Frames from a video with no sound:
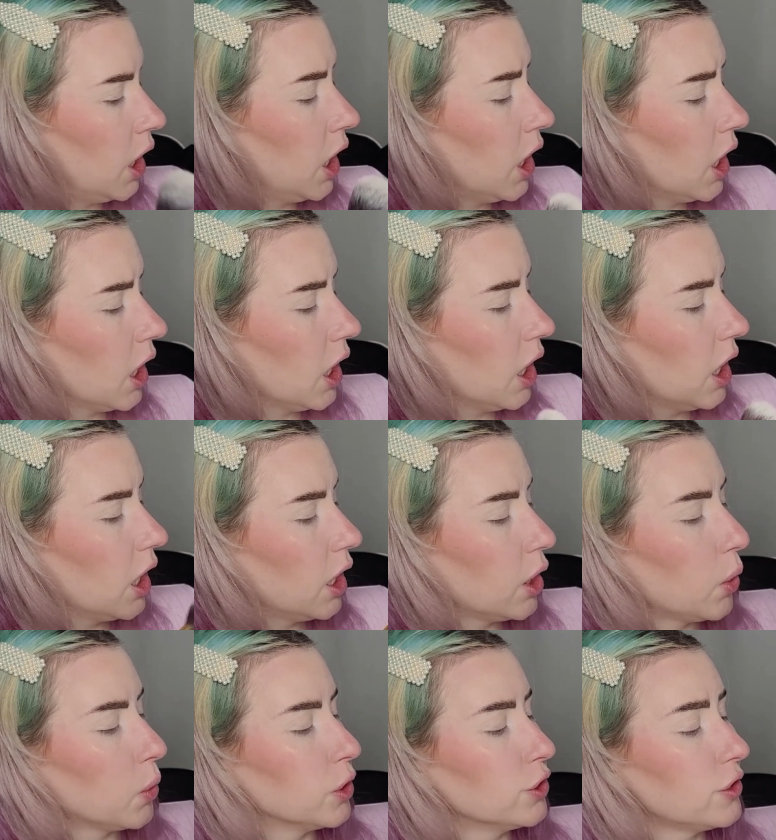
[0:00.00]
and
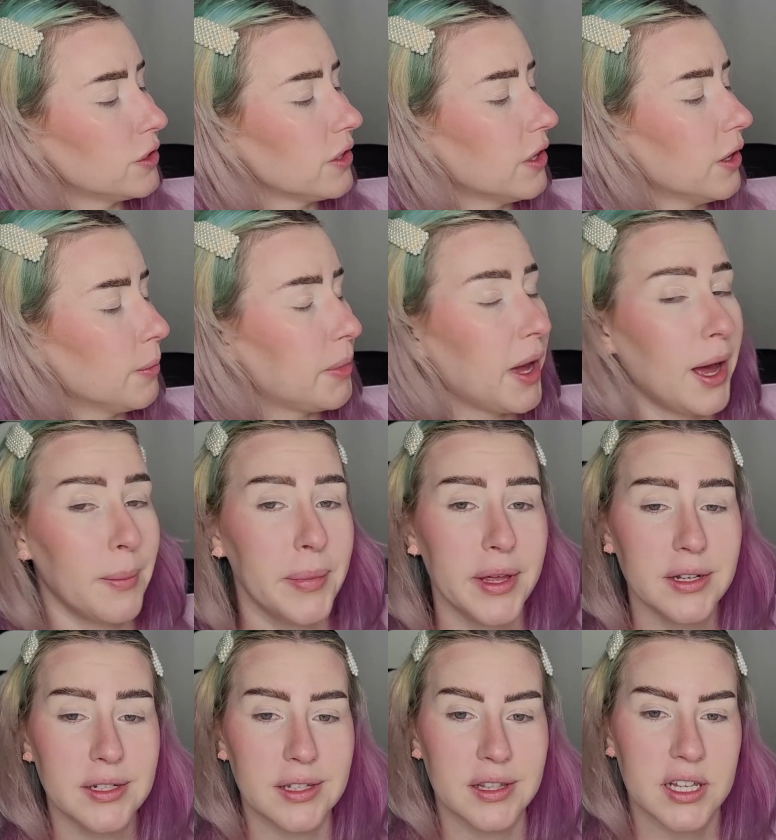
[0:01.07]
we're just gonna pop
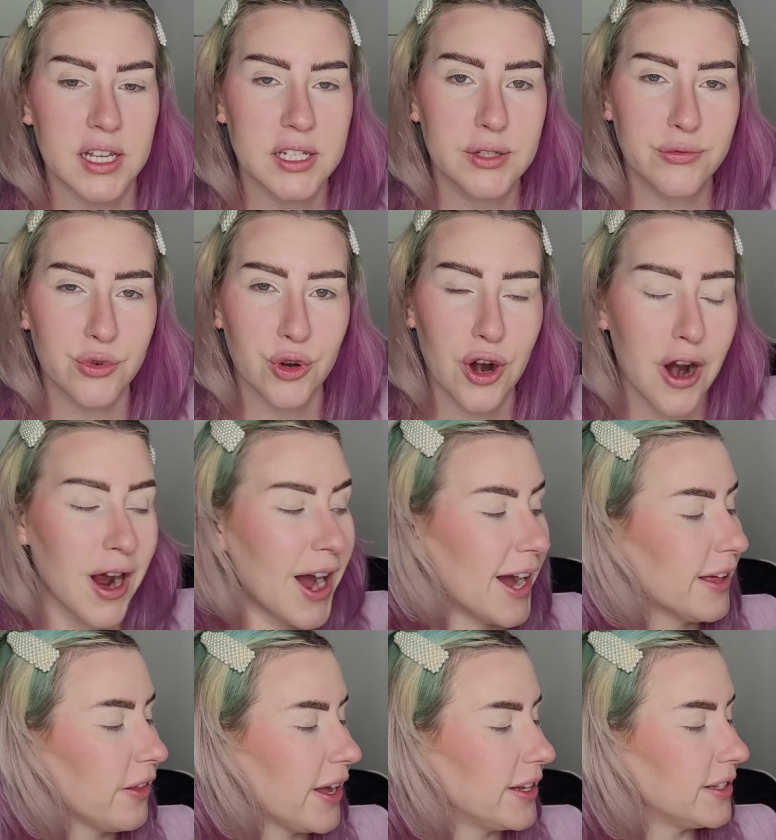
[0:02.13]
into this for our
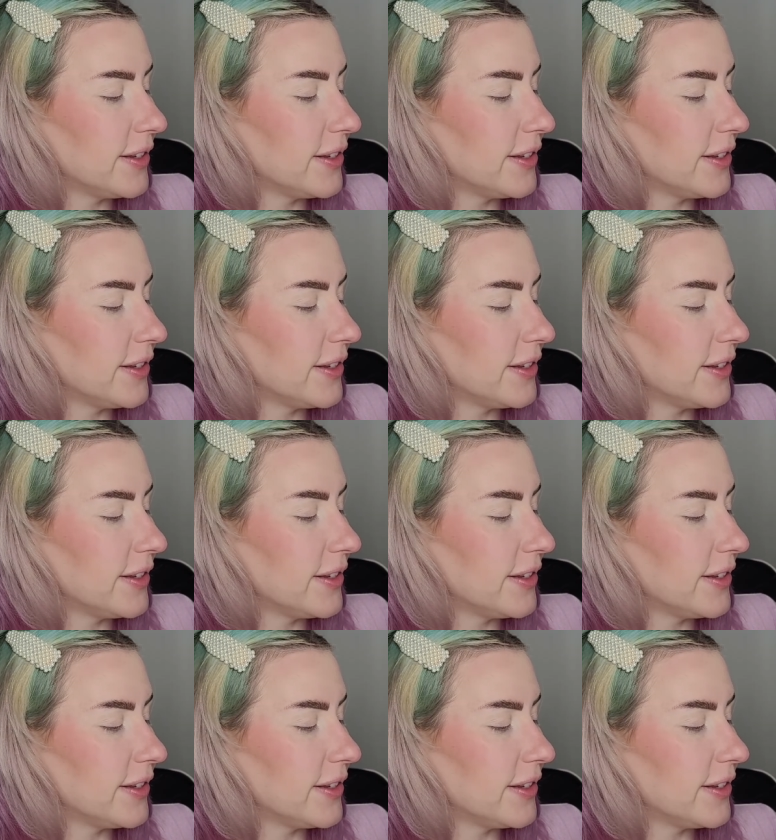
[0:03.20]
highlight